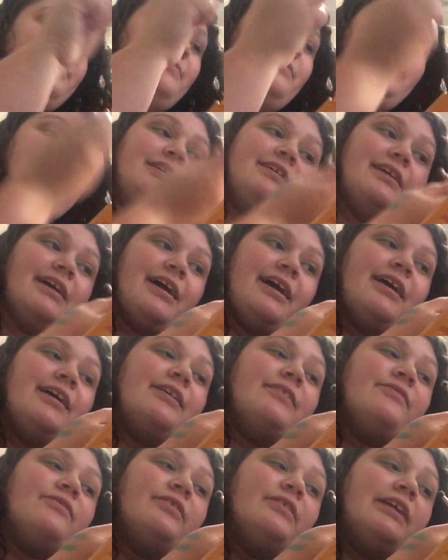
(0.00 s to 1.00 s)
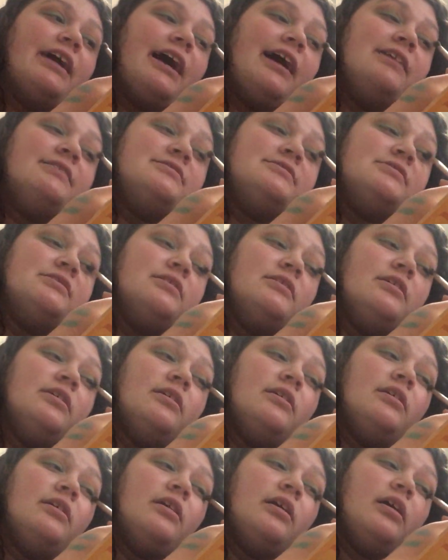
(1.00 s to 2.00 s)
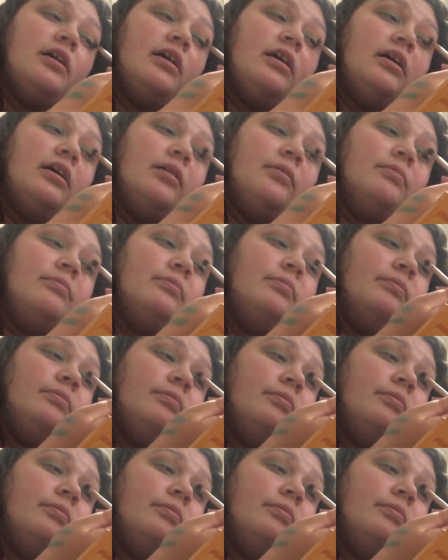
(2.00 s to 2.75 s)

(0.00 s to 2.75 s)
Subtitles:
yay for that. I